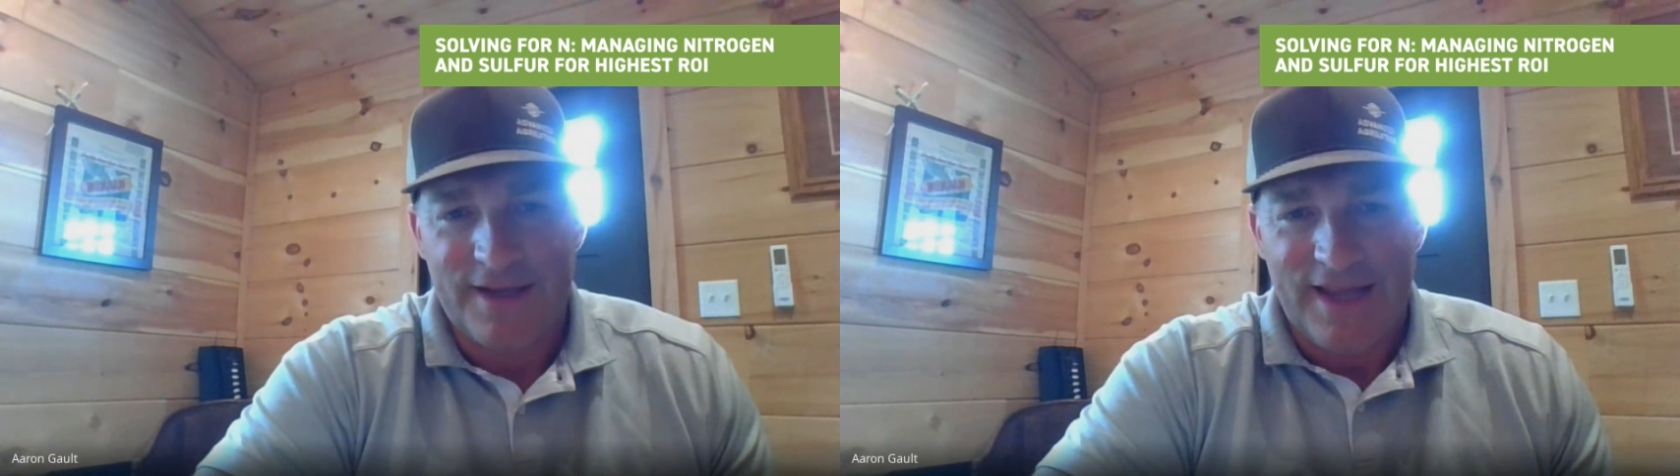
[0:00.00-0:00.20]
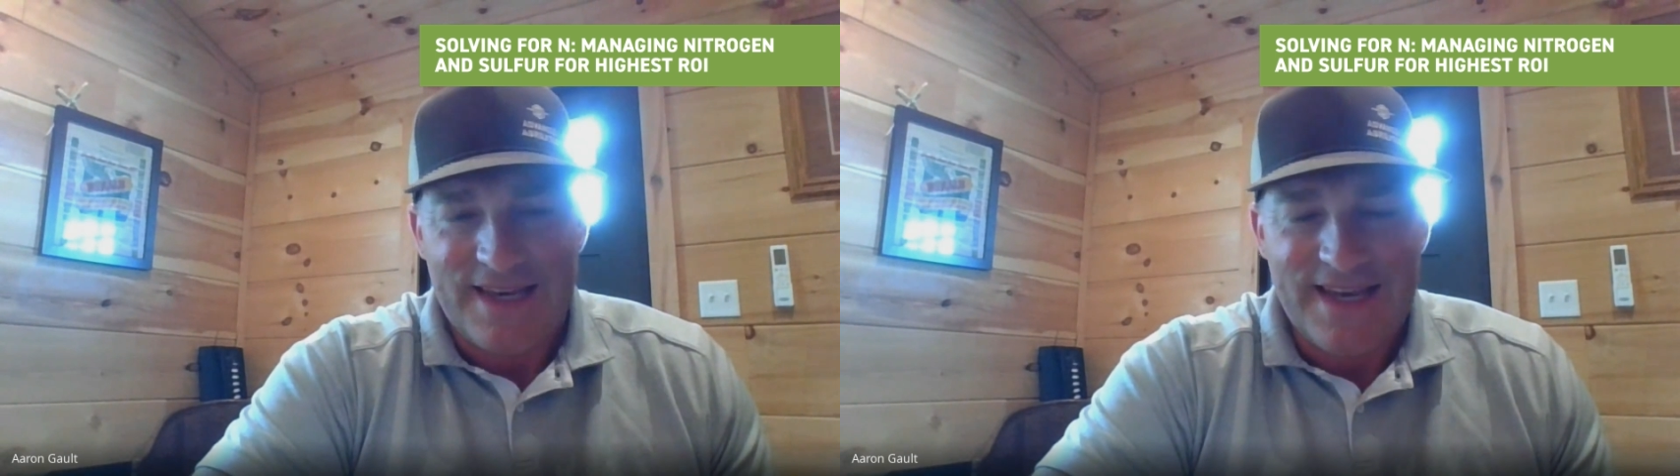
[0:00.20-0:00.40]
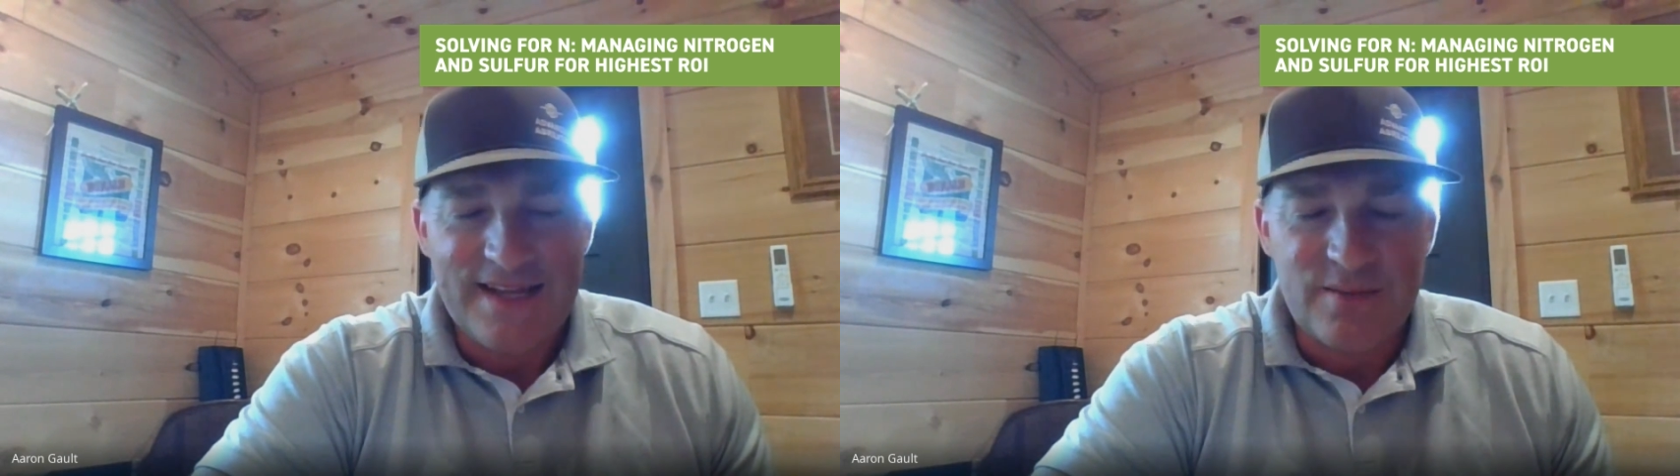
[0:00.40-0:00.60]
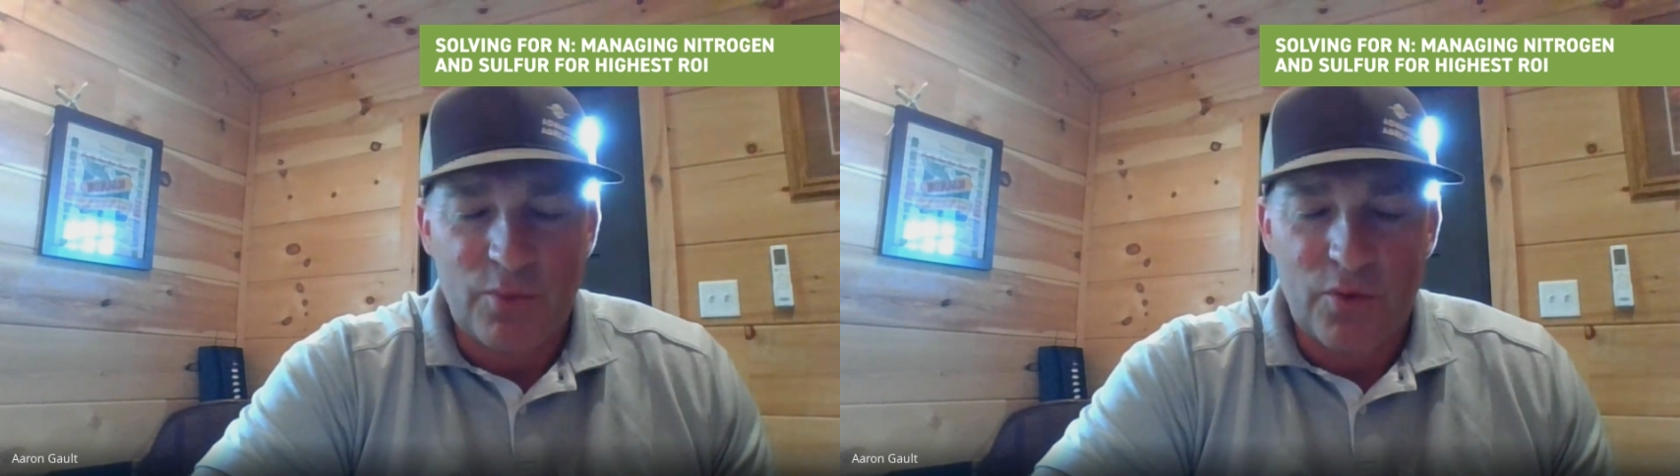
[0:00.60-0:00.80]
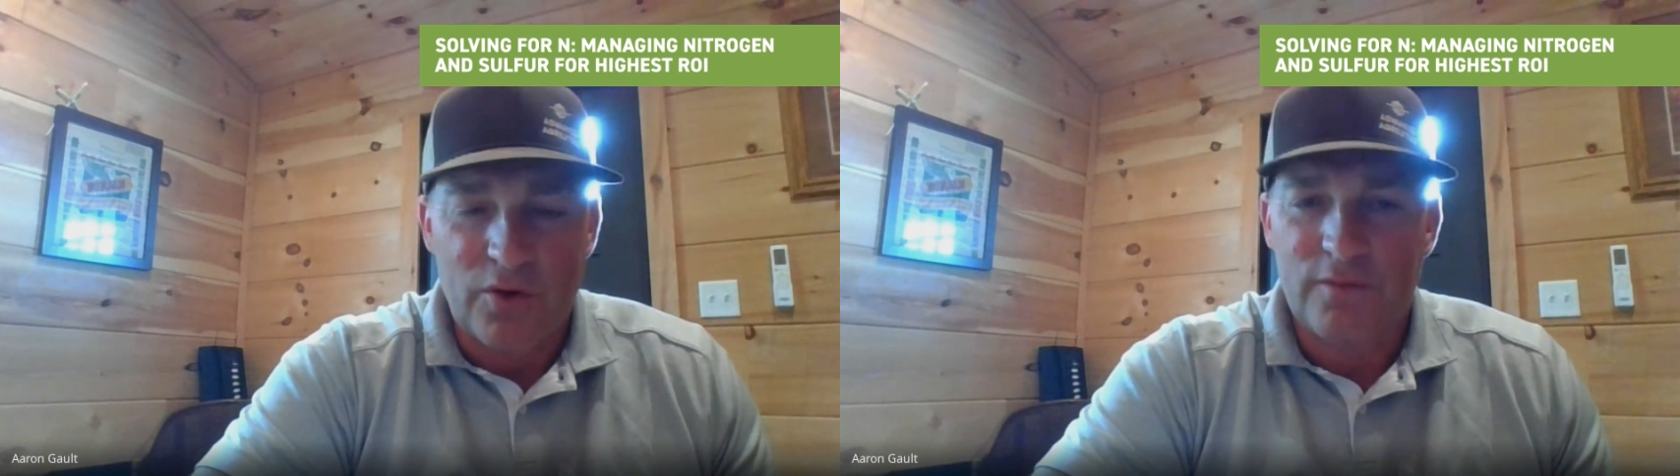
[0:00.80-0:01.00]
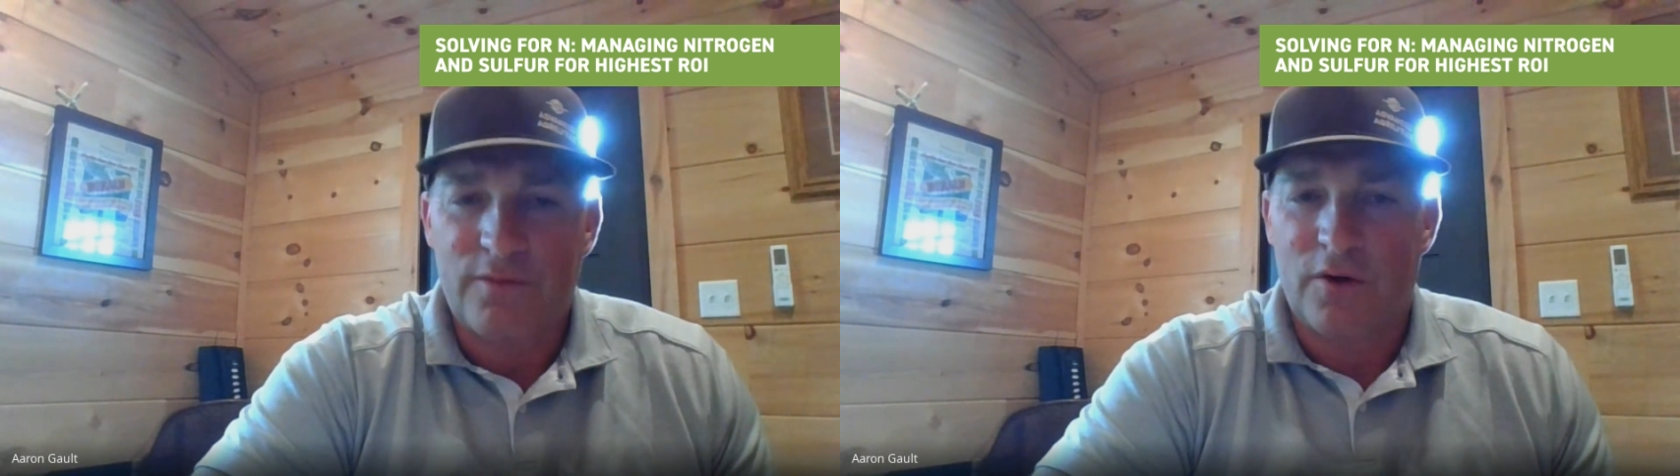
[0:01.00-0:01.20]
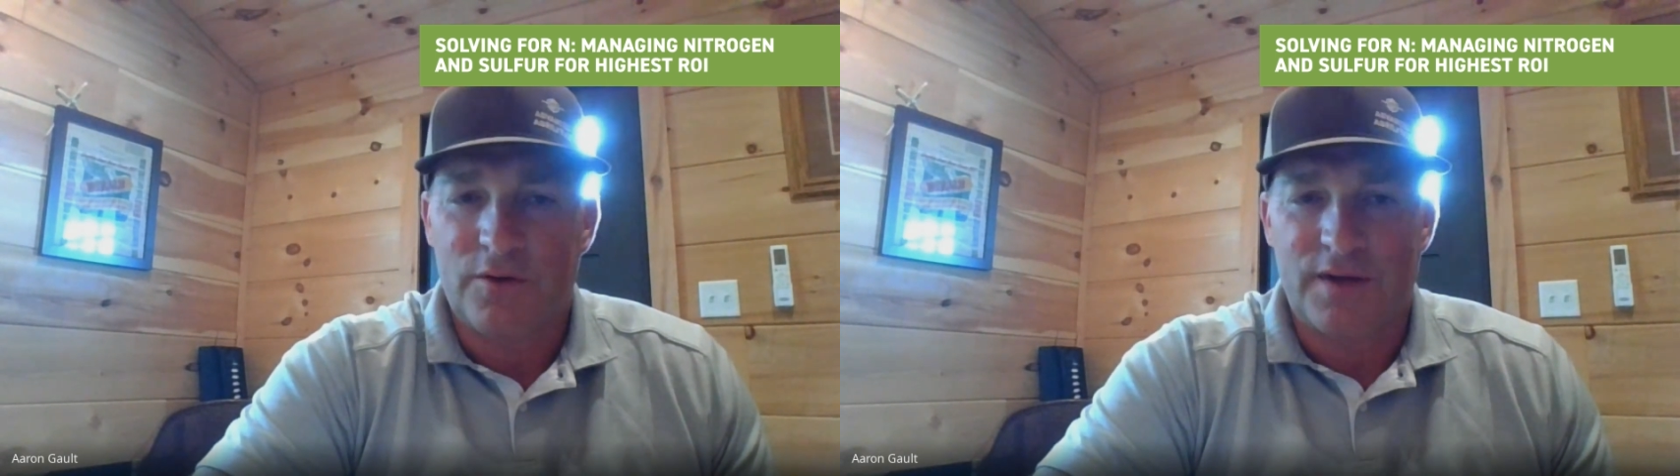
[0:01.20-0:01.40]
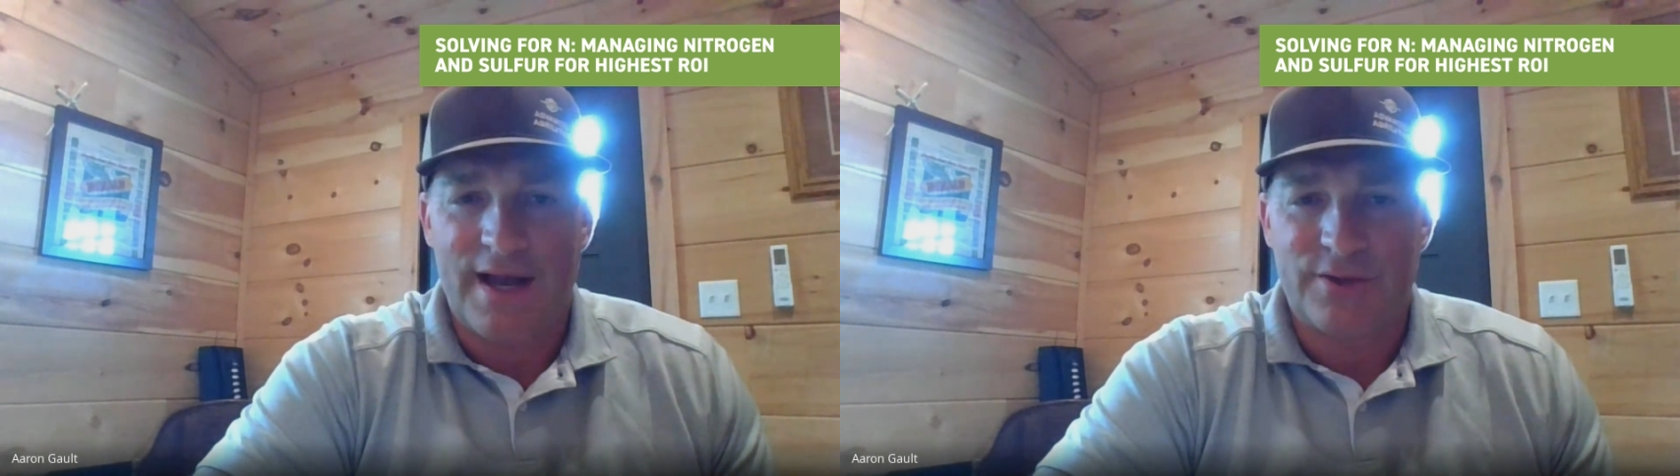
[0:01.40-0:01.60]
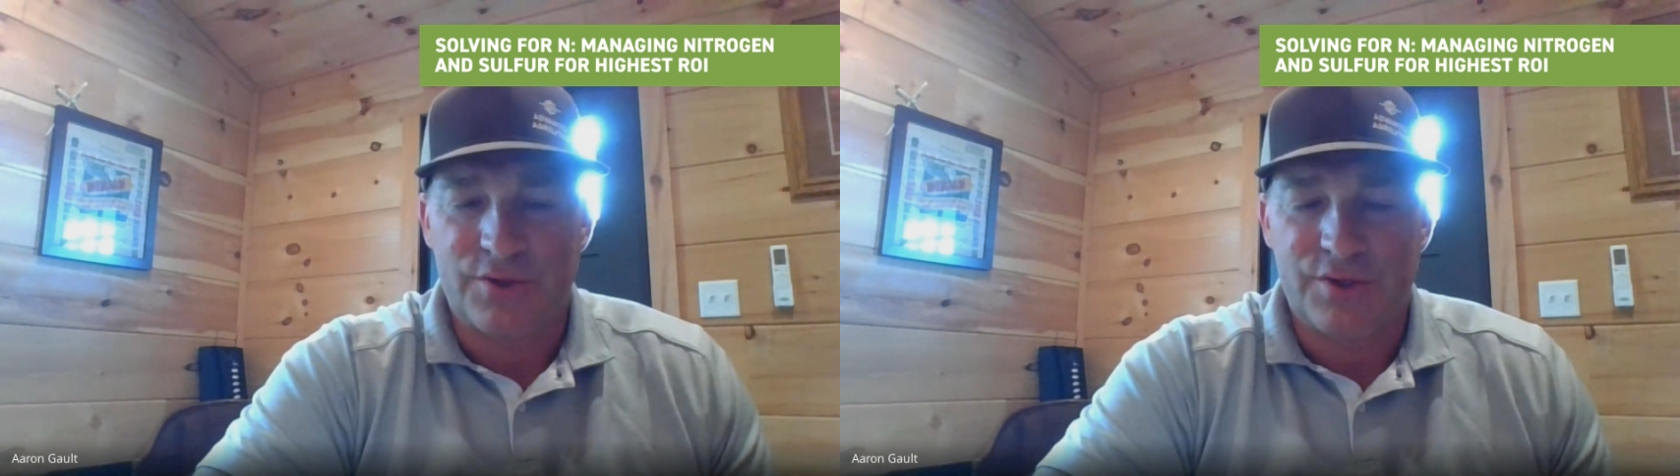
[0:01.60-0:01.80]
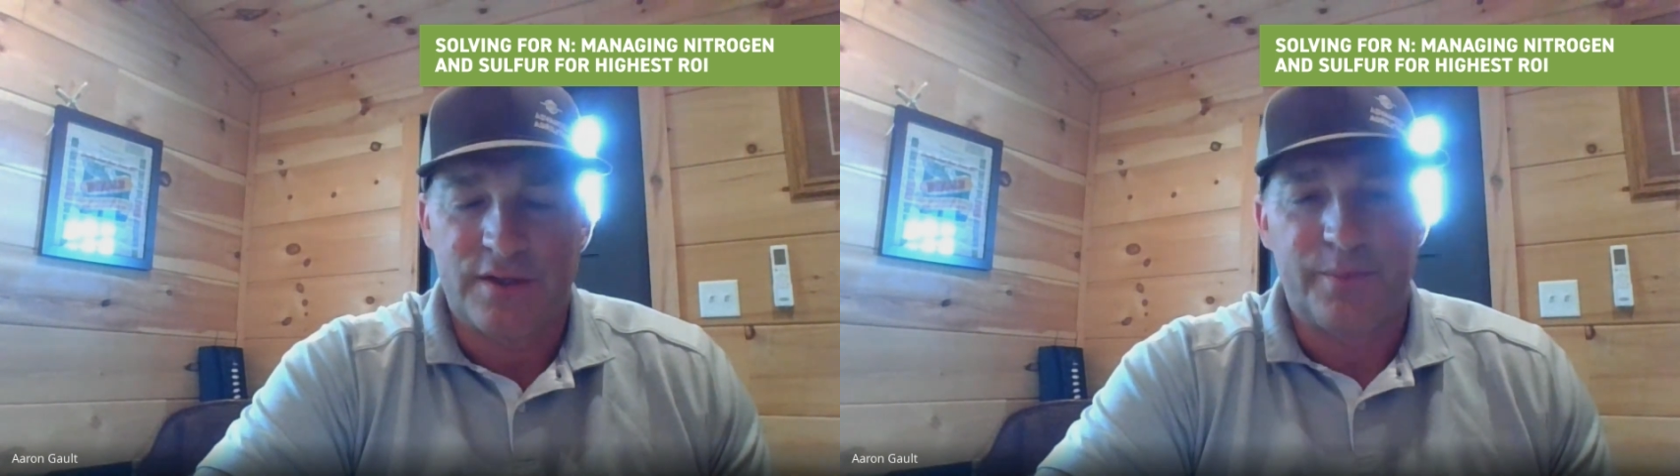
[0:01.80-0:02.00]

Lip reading: needs more overall nitrogen